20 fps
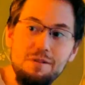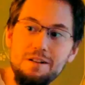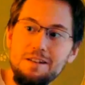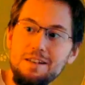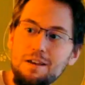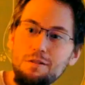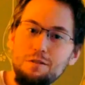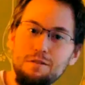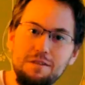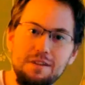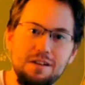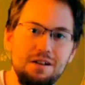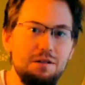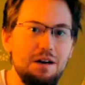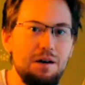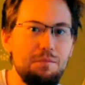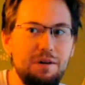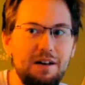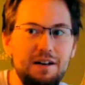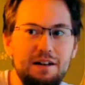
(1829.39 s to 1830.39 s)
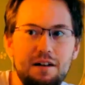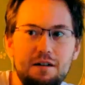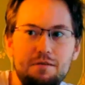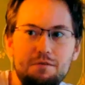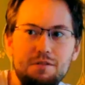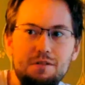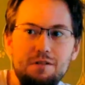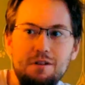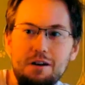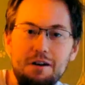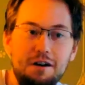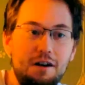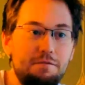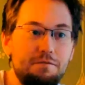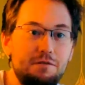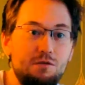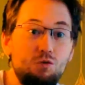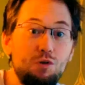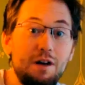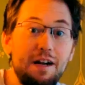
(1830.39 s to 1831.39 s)
But now you think I might have gone
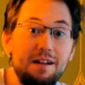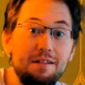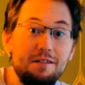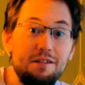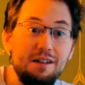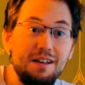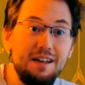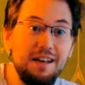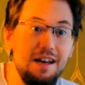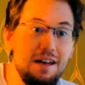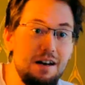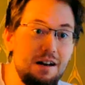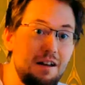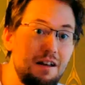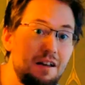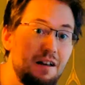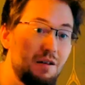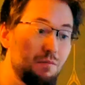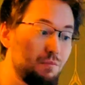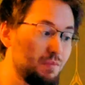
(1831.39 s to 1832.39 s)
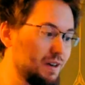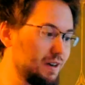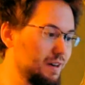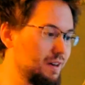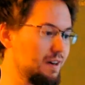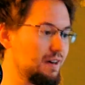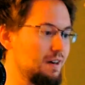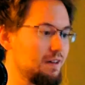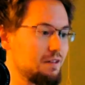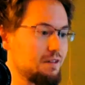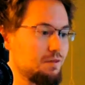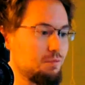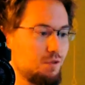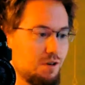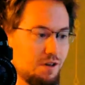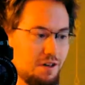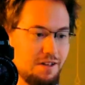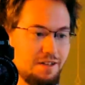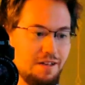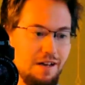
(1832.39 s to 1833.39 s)
off the rails again because
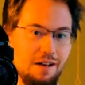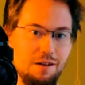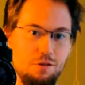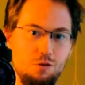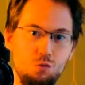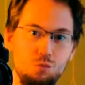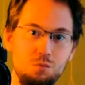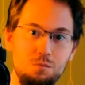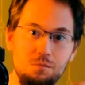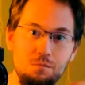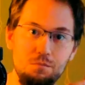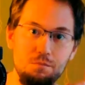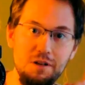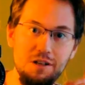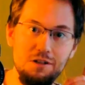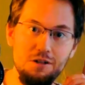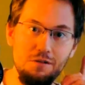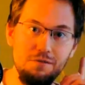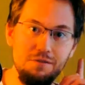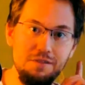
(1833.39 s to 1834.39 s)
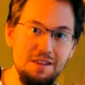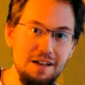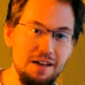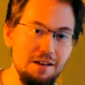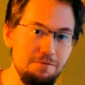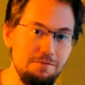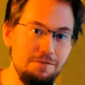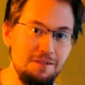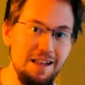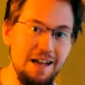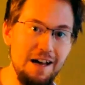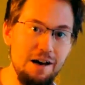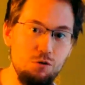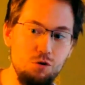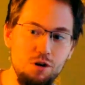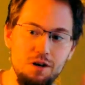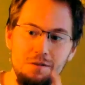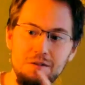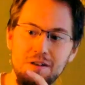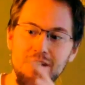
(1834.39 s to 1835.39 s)
we're gonna take a picture of that
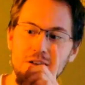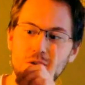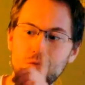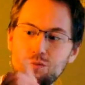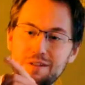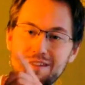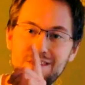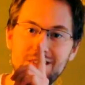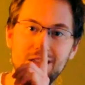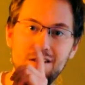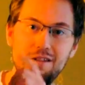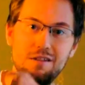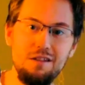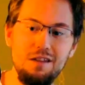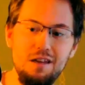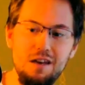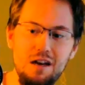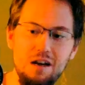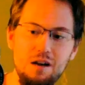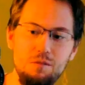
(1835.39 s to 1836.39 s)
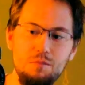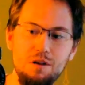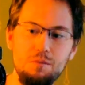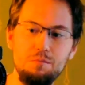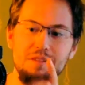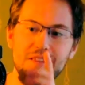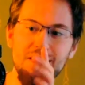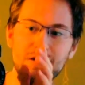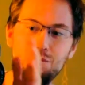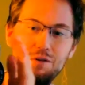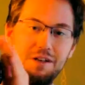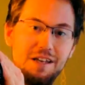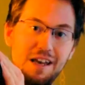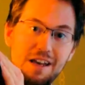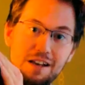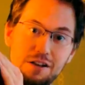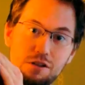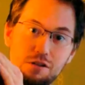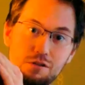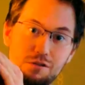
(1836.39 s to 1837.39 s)
flower with this camera, but then we
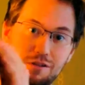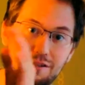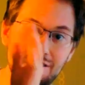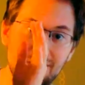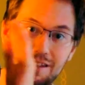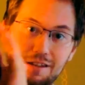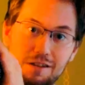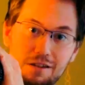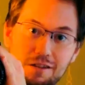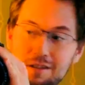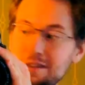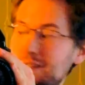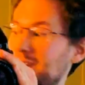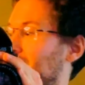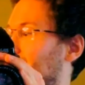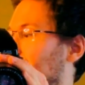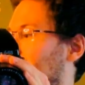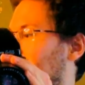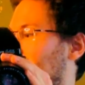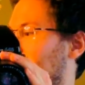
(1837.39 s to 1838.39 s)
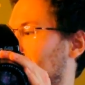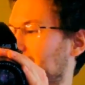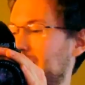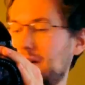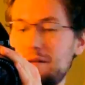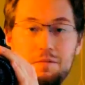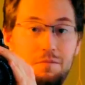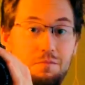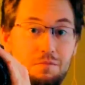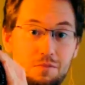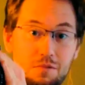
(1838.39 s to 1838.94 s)
can't use this and